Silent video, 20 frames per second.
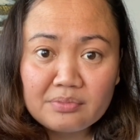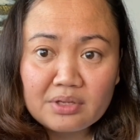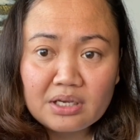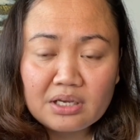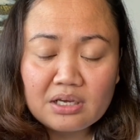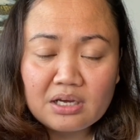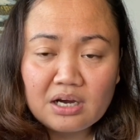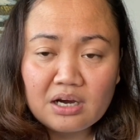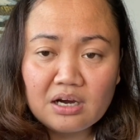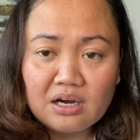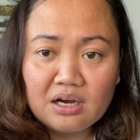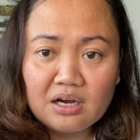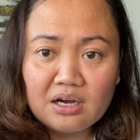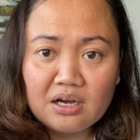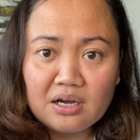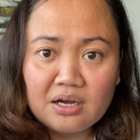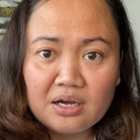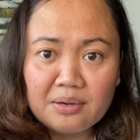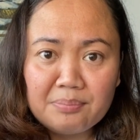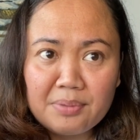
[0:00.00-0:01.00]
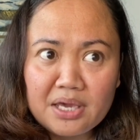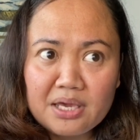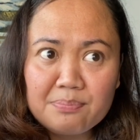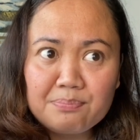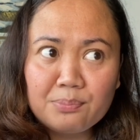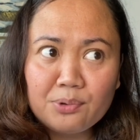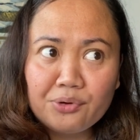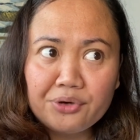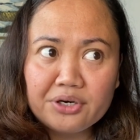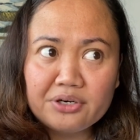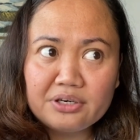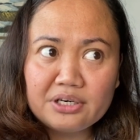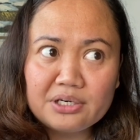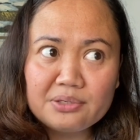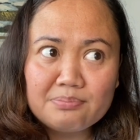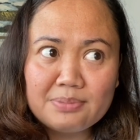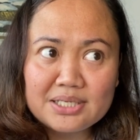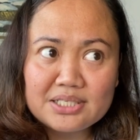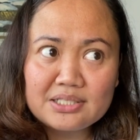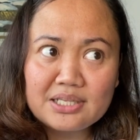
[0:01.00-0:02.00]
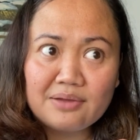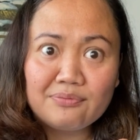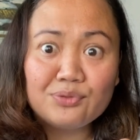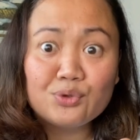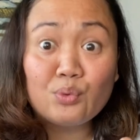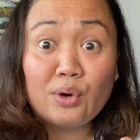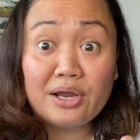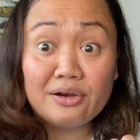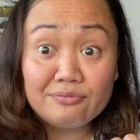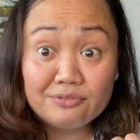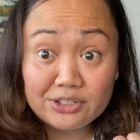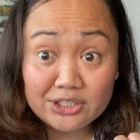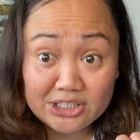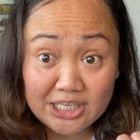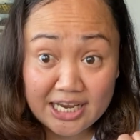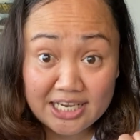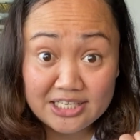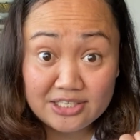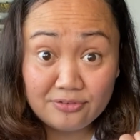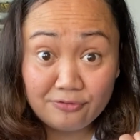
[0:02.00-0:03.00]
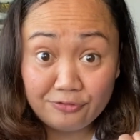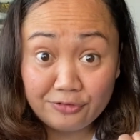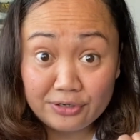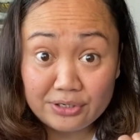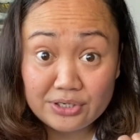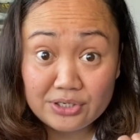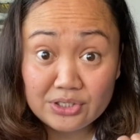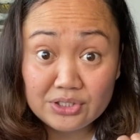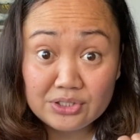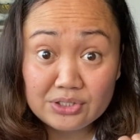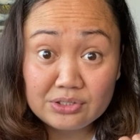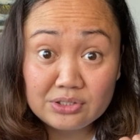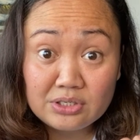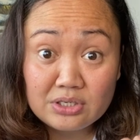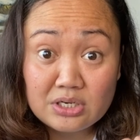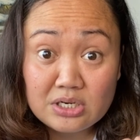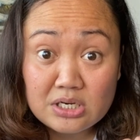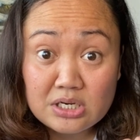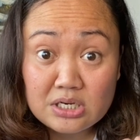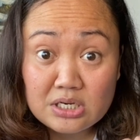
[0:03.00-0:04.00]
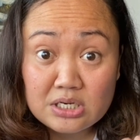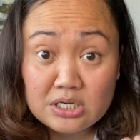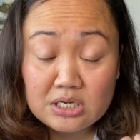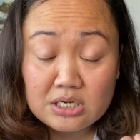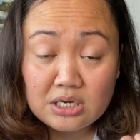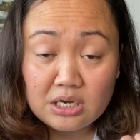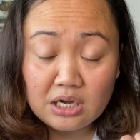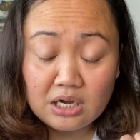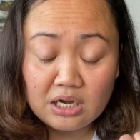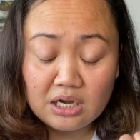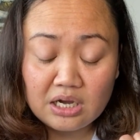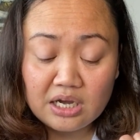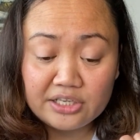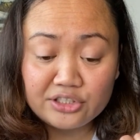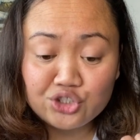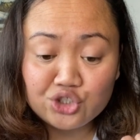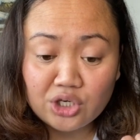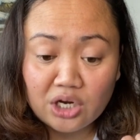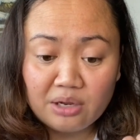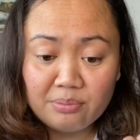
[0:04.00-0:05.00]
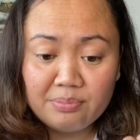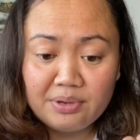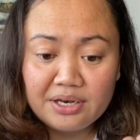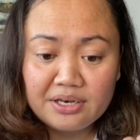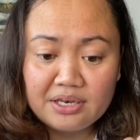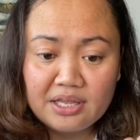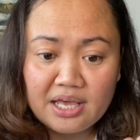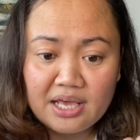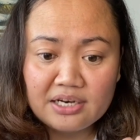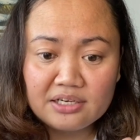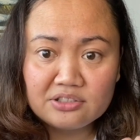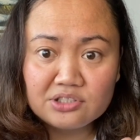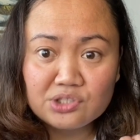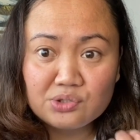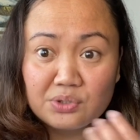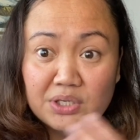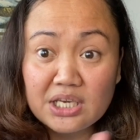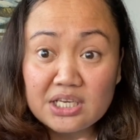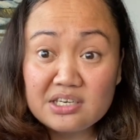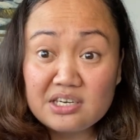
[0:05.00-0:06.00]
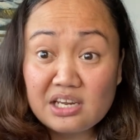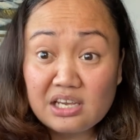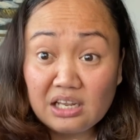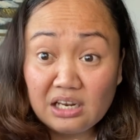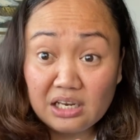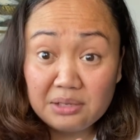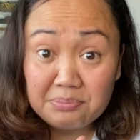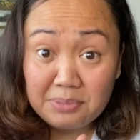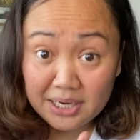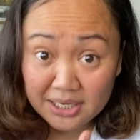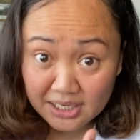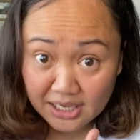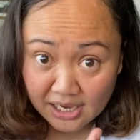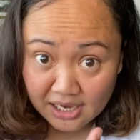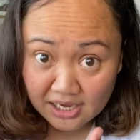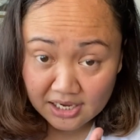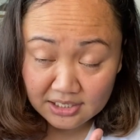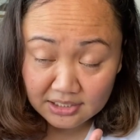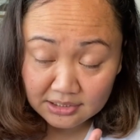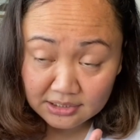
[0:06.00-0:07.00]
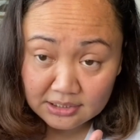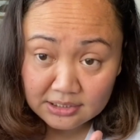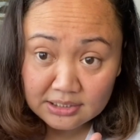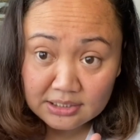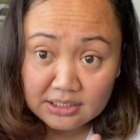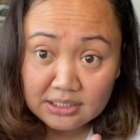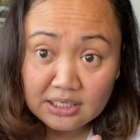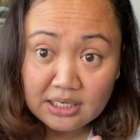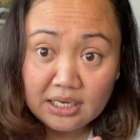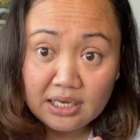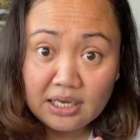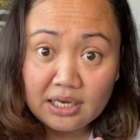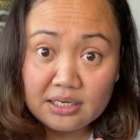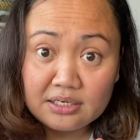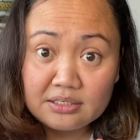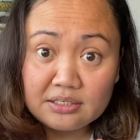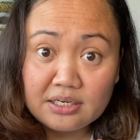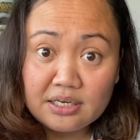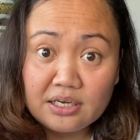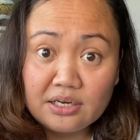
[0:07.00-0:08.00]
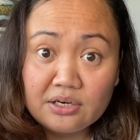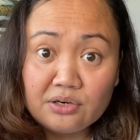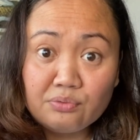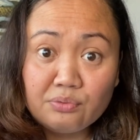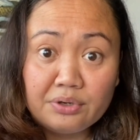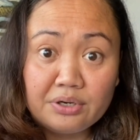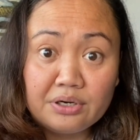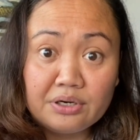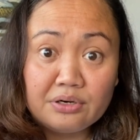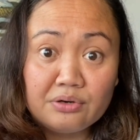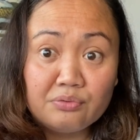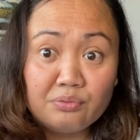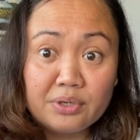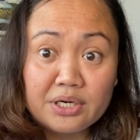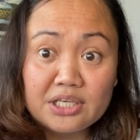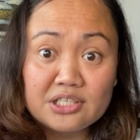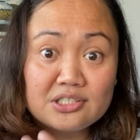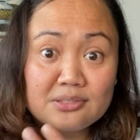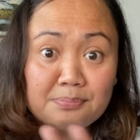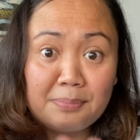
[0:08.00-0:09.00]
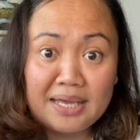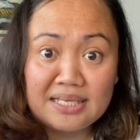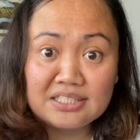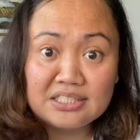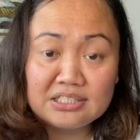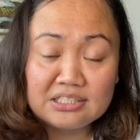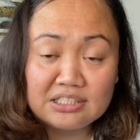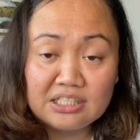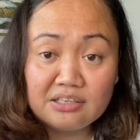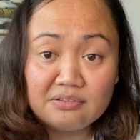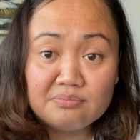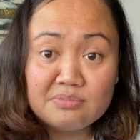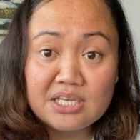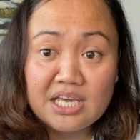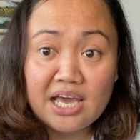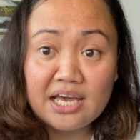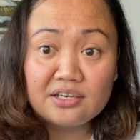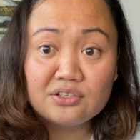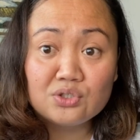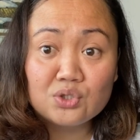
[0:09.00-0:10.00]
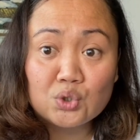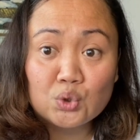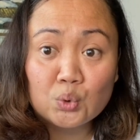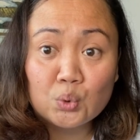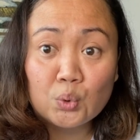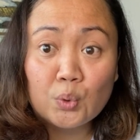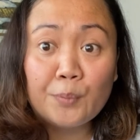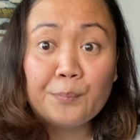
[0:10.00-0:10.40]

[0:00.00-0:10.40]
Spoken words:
My employer here must have to advertise first a job, and then to get the LMIA, and then when it's positive, they had to